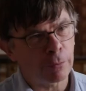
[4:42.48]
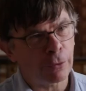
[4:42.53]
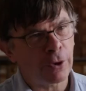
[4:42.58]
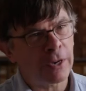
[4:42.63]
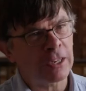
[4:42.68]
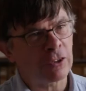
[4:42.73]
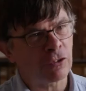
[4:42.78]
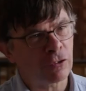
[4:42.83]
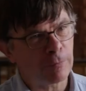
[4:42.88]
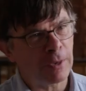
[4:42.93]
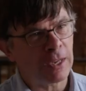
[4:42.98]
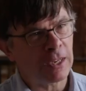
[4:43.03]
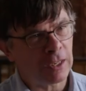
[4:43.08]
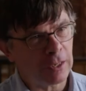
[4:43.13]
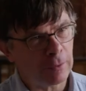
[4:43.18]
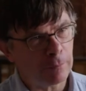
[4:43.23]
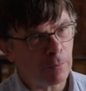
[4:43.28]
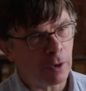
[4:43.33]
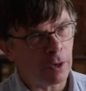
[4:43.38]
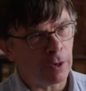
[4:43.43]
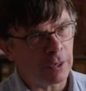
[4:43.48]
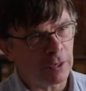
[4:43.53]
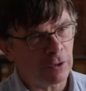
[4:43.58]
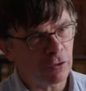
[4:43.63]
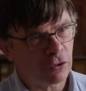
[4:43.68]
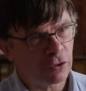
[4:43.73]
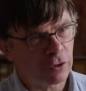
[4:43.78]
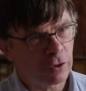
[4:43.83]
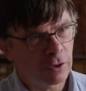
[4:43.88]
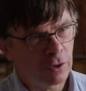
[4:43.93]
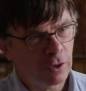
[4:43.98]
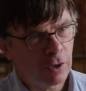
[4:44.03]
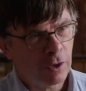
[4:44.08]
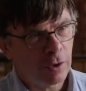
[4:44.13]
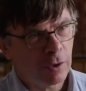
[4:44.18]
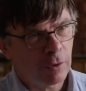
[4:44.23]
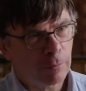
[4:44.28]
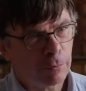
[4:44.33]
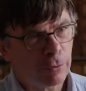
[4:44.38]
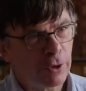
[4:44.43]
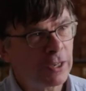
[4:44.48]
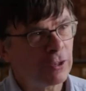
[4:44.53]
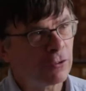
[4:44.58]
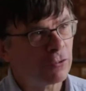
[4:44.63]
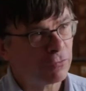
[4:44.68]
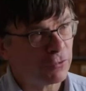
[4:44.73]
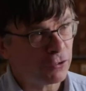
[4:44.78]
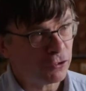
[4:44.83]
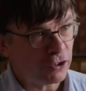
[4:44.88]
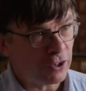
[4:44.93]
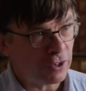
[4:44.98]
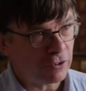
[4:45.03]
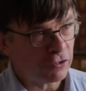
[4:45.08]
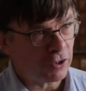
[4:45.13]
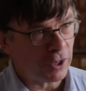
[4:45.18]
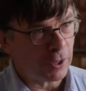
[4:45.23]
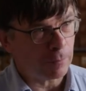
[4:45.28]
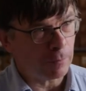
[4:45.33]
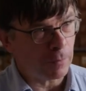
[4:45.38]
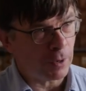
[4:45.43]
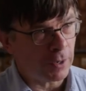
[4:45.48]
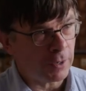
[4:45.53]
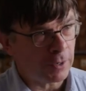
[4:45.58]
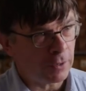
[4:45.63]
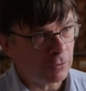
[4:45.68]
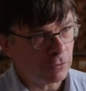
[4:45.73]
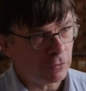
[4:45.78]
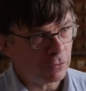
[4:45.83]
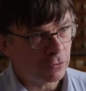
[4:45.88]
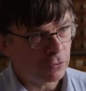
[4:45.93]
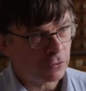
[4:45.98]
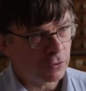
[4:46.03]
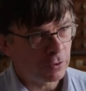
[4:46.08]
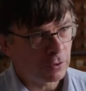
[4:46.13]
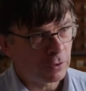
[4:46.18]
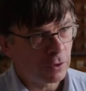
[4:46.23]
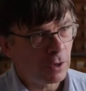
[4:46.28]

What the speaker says: brains making mind, brains facilitate minds,